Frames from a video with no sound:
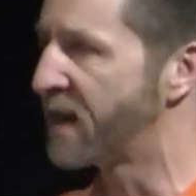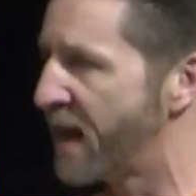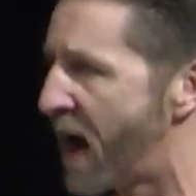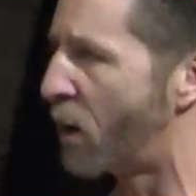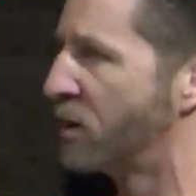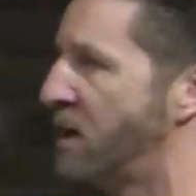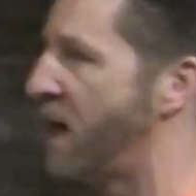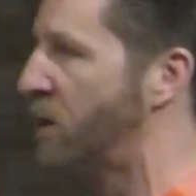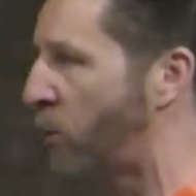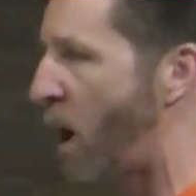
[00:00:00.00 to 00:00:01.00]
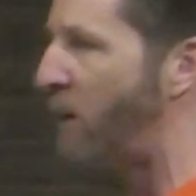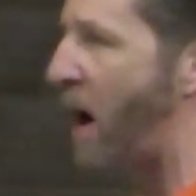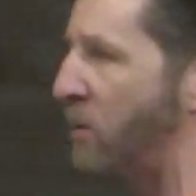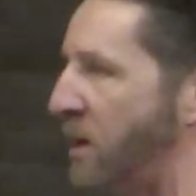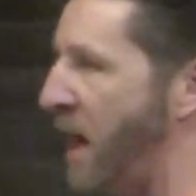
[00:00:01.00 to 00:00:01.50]
10 hours a day and 12
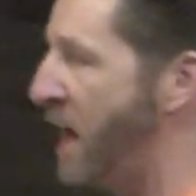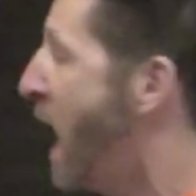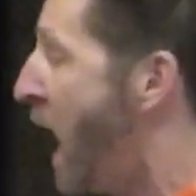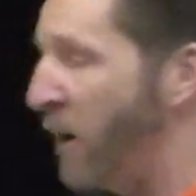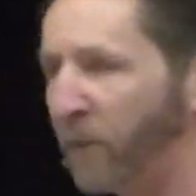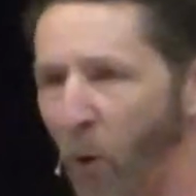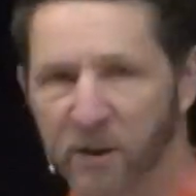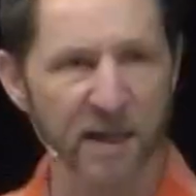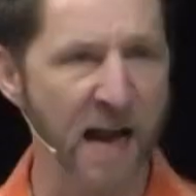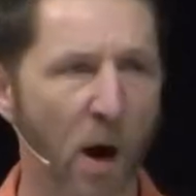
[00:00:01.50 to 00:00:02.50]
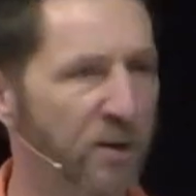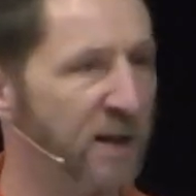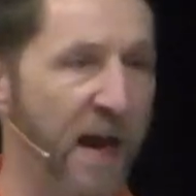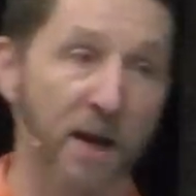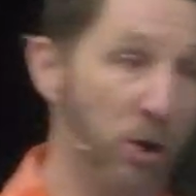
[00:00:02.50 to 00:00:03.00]
hours a day and 14 hours a day,